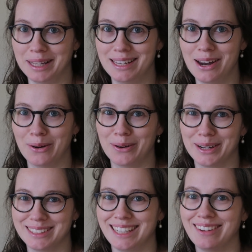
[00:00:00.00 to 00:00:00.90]
with
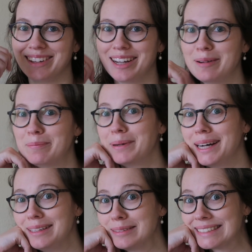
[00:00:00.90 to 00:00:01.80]
Noel down there
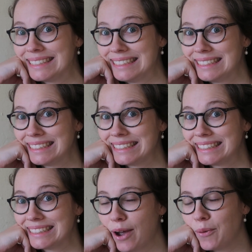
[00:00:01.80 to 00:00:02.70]
but
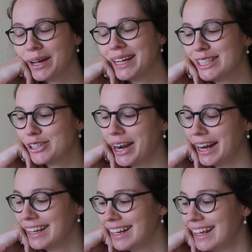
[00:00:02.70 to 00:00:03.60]
we're gonna
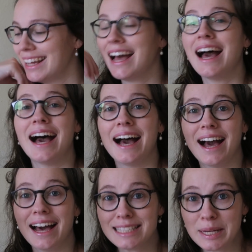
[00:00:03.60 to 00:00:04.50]
try
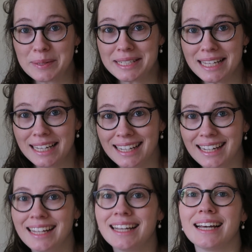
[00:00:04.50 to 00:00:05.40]
as I was
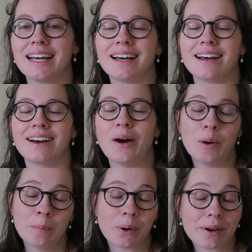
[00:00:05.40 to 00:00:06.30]
saying
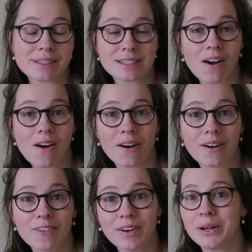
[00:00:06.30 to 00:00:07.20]
Home births
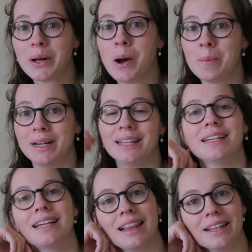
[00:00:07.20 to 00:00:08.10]
are very common in
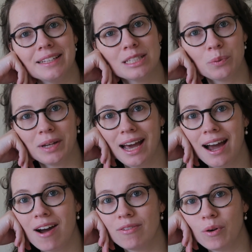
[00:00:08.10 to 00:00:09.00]
the Netherlands. We
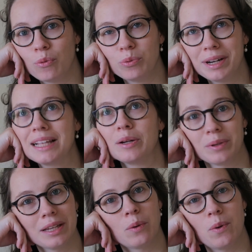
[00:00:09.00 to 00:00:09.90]
have really,
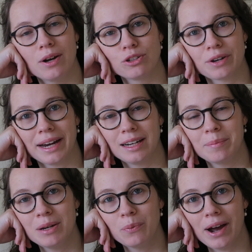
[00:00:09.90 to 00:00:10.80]
really well-trained
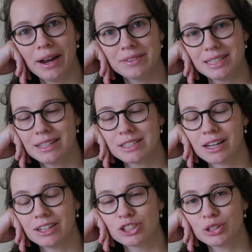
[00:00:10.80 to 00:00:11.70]
midwives in this
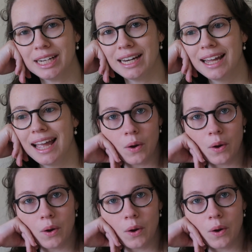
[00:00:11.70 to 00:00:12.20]
country.